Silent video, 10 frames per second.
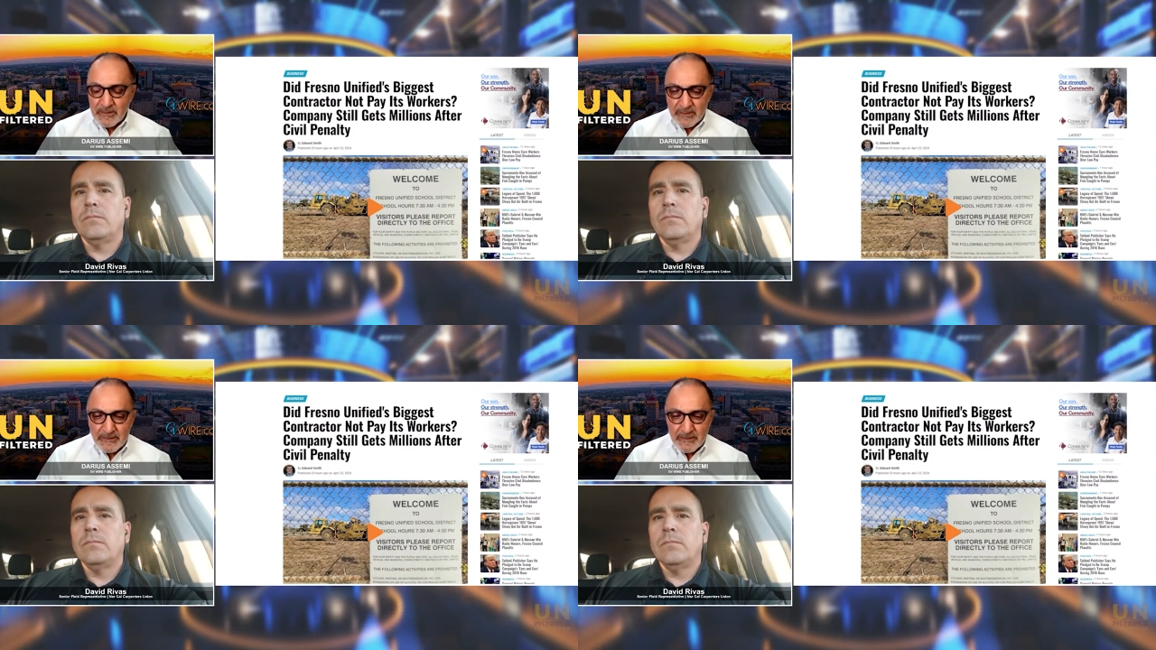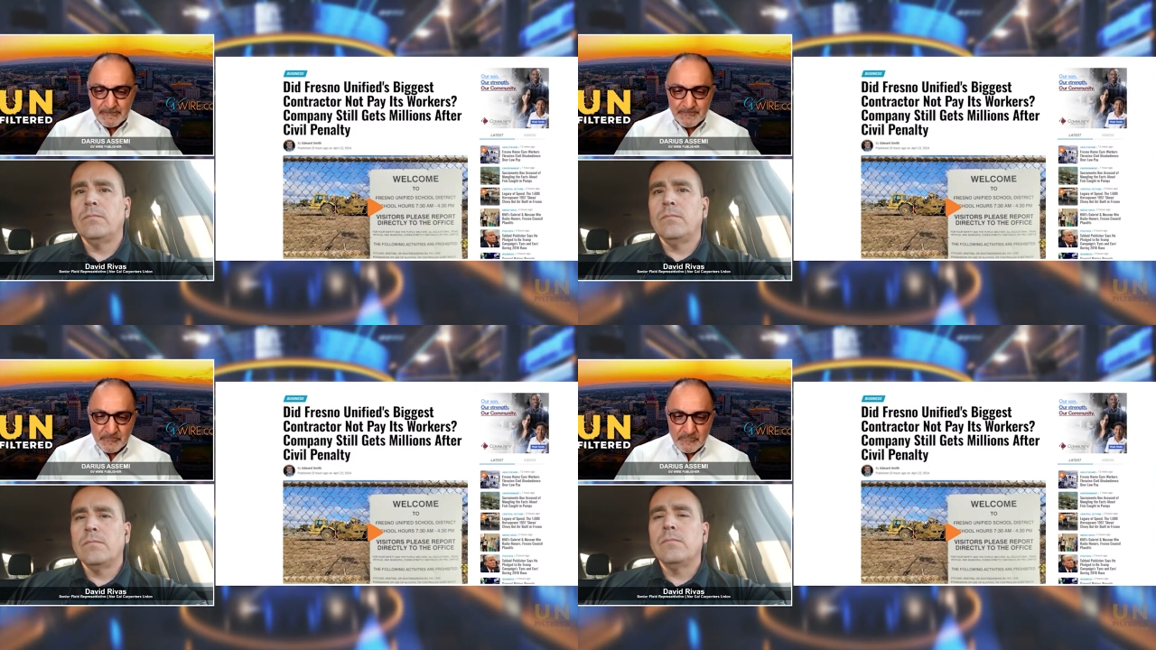
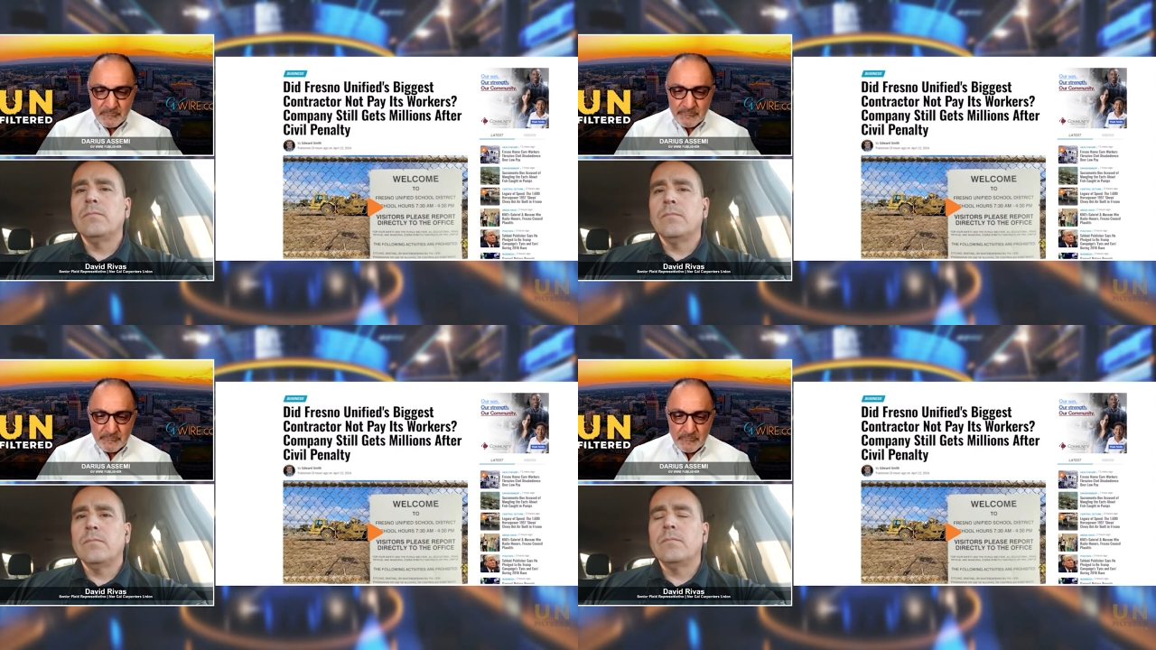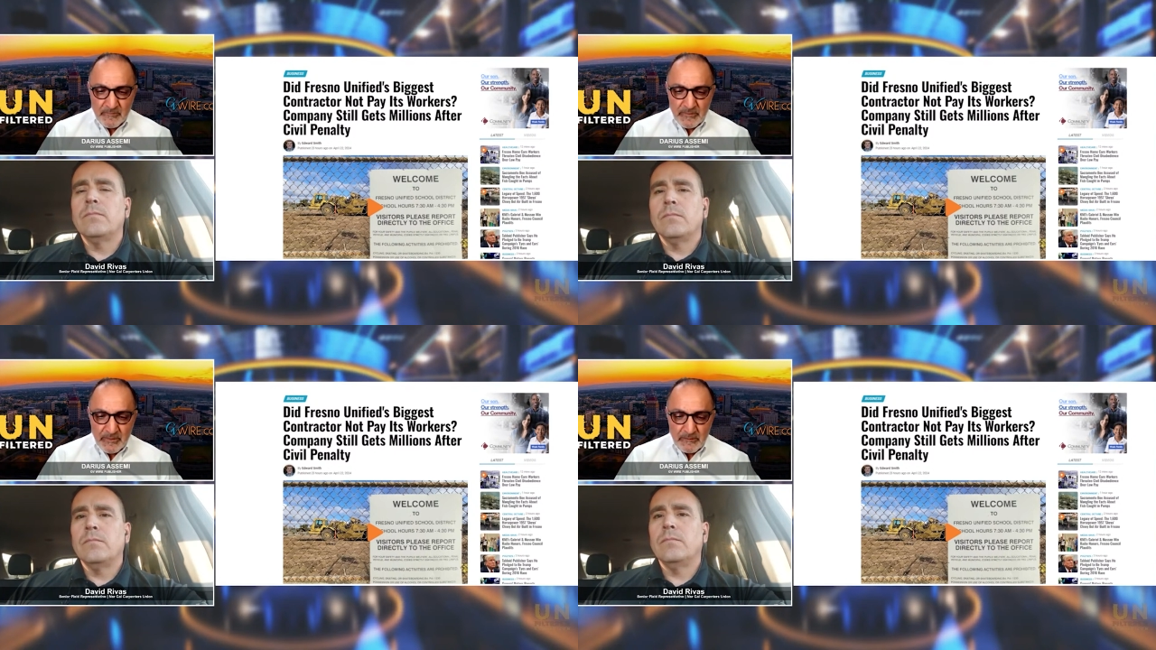Speaker 1: Um,
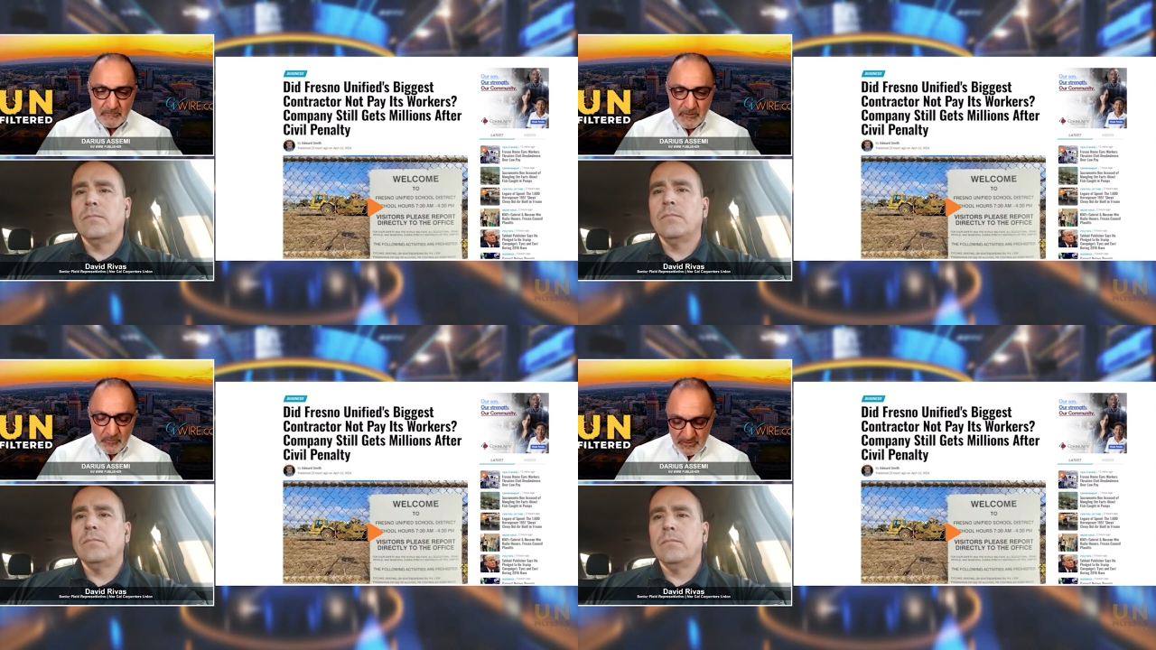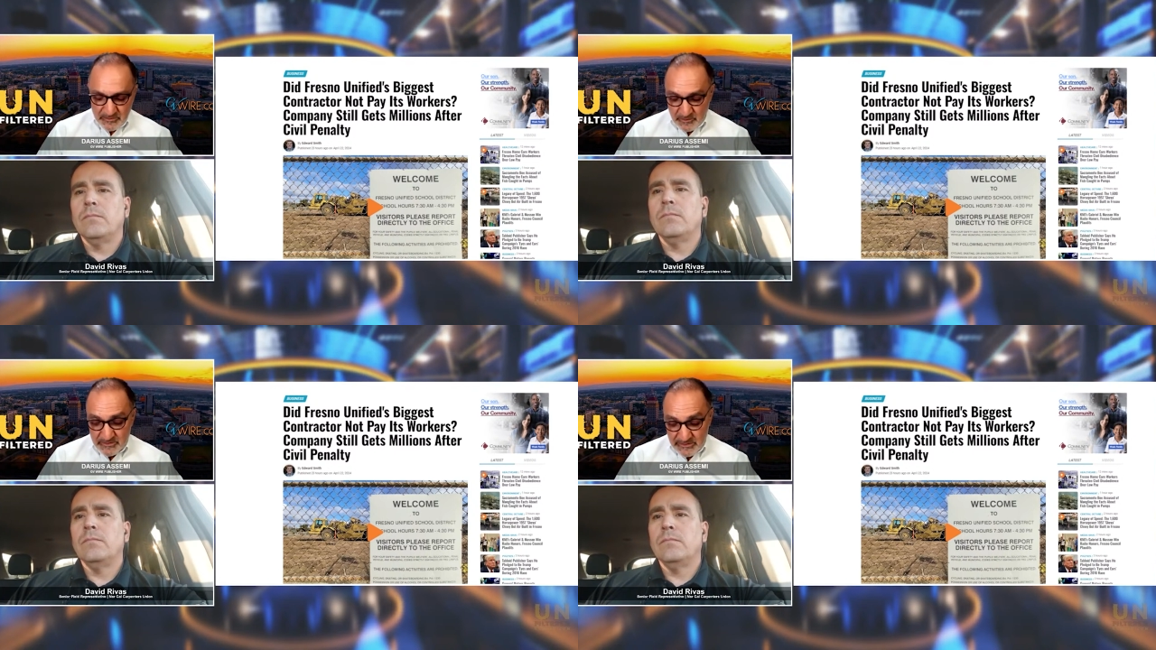but we'll we'll